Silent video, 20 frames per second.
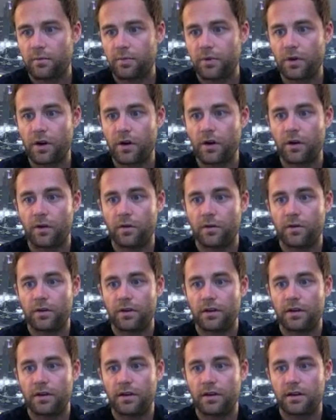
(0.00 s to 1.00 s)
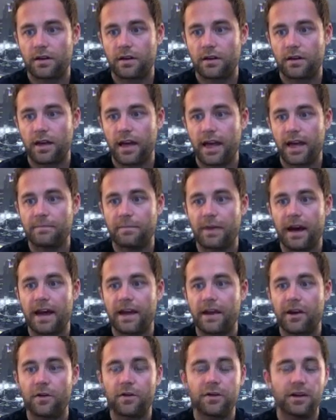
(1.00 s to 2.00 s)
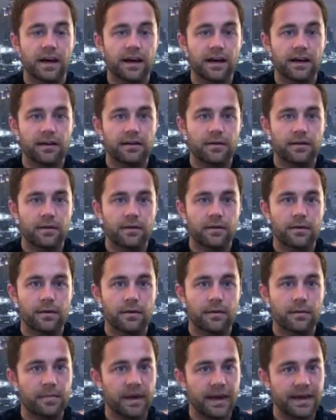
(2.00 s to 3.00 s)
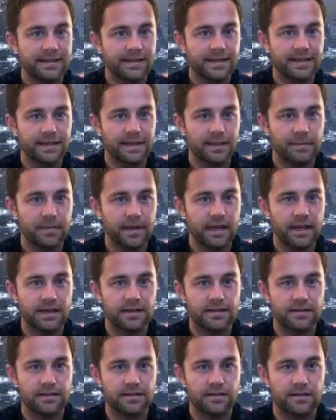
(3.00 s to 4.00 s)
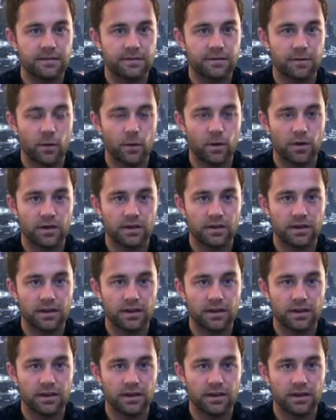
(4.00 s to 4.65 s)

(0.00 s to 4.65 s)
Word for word: Pro and biota basically means for